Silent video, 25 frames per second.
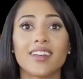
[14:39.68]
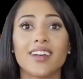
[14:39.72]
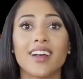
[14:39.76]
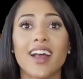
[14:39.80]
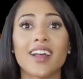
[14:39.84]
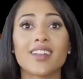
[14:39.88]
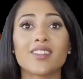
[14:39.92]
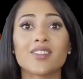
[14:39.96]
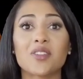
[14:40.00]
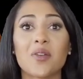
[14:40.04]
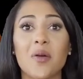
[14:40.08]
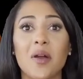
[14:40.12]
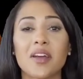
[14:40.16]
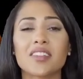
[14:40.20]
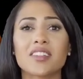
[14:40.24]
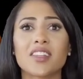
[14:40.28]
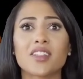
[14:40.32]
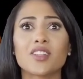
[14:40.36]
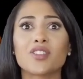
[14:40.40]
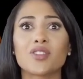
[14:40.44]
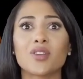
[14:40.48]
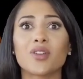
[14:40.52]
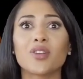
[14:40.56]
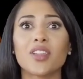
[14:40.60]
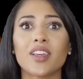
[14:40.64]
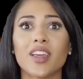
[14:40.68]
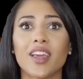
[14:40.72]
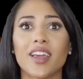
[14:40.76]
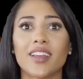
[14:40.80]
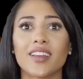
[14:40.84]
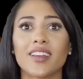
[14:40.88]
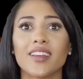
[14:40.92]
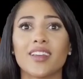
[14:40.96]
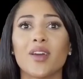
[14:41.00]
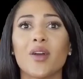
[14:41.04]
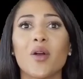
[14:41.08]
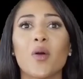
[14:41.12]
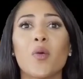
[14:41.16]
Create a juice
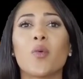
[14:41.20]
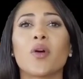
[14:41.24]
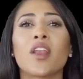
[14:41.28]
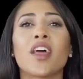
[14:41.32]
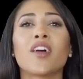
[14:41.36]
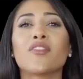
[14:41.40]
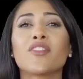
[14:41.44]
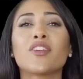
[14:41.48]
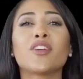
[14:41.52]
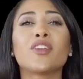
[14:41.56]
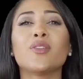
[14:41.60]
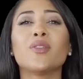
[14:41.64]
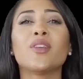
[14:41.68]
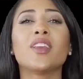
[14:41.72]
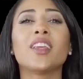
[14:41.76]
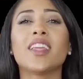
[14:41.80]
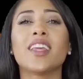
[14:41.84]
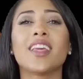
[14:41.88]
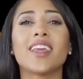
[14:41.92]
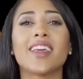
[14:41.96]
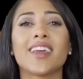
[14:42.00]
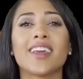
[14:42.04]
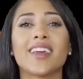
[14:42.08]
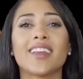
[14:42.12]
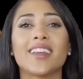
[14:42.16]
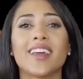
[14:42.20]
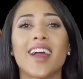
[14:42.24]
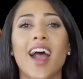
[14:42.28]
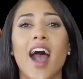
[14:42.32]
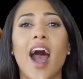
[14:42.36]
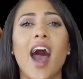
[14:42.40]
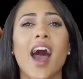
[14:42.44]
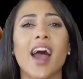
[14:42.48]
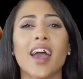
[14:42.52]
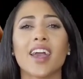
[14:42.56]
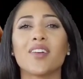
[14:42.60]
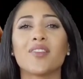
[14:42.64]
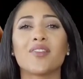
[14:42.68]
with orange and then apply it on
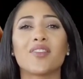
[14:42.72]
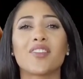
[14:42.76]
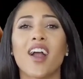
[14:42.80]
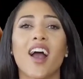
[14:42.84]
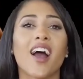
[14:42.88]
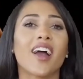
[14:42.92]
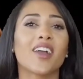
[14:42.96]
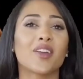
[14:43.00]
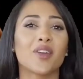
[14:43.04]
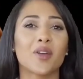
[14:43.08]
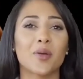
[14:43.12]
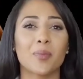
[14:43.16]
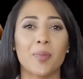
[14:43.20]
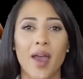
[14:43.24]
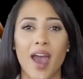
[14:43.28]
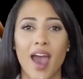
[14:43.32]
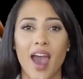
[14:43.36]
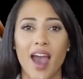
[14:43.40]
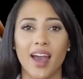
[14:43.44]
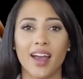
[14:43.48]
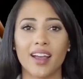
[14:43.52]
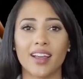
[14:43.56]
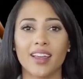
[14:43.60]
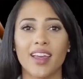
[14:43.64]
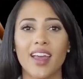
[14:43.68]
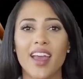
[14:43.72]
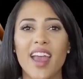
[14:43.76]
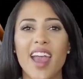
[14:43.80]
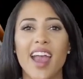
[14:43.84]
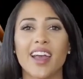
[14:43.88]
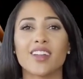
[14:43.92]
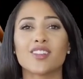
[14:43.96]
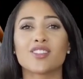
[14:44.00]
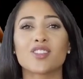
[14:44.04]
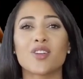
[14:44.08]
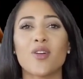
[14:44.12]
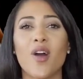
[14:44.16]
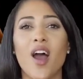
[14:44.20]
the area.
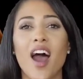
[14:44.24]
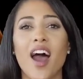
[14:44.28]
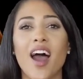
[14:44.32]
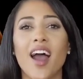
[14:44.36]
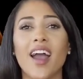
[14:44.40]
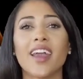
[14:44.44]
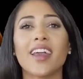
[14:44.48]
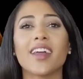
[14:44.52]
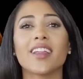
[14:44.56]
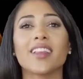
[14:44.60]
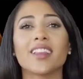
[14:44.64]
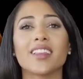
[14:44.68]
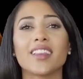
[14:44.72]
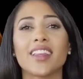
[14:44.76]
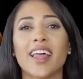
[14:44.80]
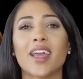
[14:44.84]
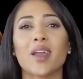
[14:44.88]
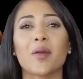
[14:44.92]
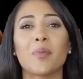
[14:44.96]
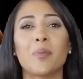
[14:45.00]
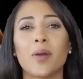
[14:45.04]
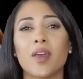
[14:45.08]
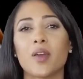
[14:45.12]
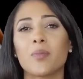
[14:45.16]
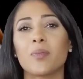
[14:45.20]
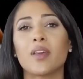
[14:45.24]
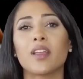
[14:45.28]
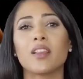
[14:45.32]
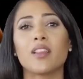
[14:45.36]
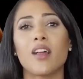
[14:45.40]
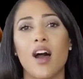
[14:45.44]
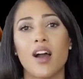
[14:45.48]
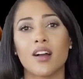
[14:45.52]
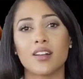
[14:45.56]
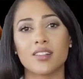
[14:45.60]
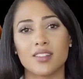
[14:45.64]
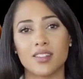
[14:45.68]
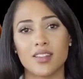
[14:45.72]
Let it soak well and repeat on
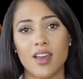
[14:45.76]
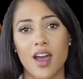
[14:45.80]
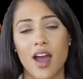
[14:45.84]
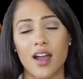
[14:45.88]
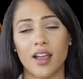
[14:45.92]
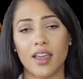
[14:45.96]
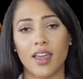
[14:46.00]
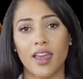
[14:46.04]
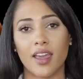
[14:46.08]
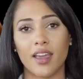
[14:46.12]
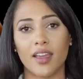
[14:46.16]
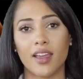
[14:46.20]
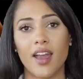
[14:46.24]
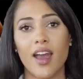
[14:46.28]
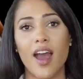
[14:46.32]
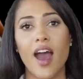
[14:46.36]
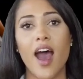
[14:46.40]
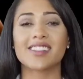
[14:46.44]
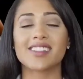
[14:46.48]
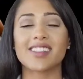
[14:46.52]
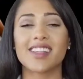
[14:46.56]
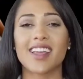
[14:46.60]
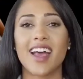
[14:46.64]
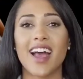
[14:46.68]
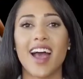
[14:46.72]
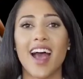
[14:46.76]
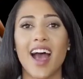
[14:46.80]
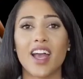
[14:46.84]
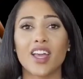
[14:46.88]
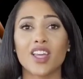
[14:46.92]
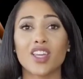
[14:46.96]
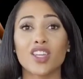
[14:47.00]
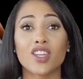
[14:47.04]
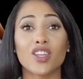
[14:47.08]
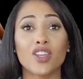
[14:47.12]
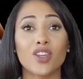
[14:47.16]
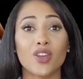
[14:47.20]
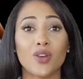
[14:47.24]
alternative days for speedy
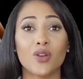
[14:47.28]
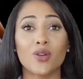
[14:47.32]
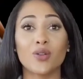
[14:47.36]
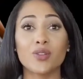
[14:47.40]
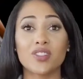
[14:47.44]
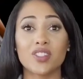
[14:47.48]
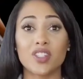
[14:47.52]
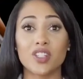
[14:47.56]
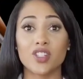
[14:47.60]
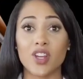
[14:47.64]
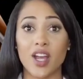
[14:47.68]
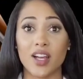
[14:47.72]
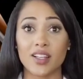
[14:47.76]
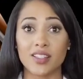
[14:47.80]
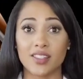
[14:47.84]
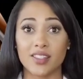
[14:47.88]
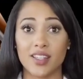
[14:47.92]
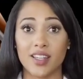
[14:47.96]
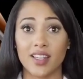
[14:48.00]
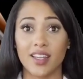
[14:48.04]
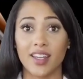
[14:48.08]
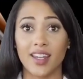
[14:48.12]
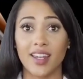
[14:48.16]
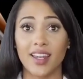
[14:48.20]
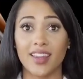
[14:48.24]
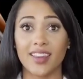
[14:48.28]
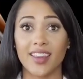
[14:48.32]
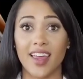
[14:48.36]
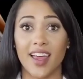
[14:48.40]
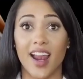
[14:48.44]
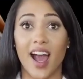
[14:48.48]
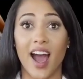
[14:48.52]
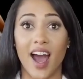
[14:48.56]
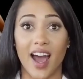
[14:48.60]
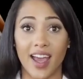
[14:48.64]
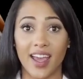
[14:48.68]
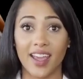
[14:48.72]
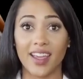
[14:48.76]
results.
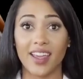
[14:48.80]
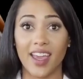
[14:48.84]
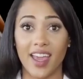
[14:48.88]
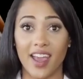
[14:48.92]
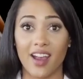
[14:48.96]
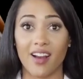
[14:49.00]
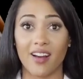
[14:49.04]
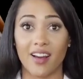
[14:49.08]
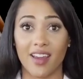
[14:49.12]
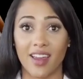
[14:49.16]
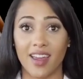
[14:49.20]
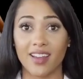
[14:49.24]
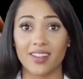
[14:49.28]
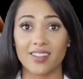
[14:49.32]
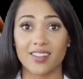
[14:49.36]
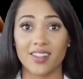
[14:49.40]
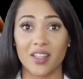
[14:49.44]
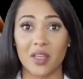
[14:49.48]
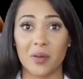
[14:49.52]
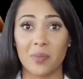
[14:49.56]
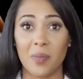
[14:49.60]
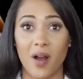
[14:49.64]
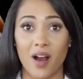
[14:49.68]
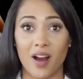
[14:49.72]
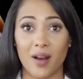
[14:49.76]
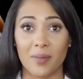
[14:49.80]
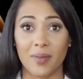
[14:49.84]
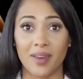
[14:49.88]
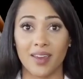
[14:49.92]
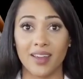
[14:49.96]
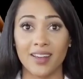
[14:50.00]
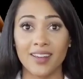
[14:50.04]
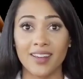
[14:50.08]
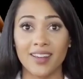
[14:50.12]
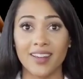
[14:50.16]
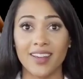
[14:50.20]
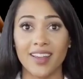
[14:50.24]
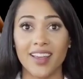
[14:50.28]
If your skin itches or gets
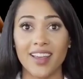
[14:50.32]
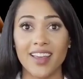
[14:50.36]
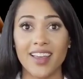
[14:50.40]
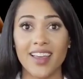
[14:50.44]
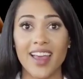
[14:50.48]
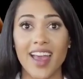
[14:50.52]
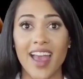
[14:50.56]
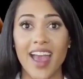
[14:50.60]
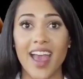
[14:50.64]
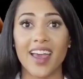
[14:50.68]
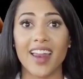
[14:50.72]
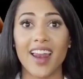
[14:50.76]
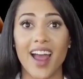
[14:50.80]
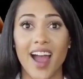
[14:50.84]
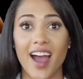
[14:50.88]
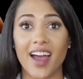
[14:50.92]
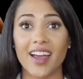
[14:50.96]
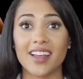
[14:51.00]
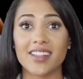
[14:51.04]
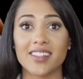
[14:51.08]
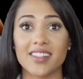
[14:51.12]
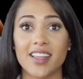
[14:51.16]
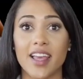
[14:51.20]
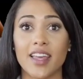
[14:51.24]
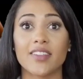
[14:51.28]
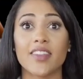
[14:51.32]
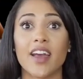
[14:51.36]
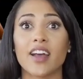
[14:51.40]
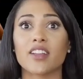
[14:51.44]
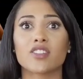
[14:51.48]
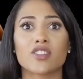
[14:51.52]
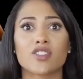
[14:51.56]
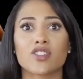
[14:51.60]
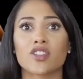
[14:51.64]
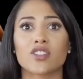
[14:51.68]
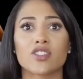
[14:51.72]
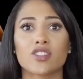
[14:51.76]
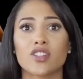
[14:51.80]
irritated, opt for another
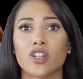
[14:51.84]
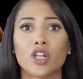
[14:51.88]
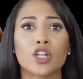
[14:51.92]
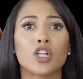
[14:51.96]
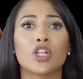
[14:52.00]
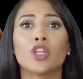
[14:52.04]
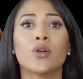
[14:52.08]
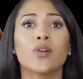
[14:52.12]
ingredient.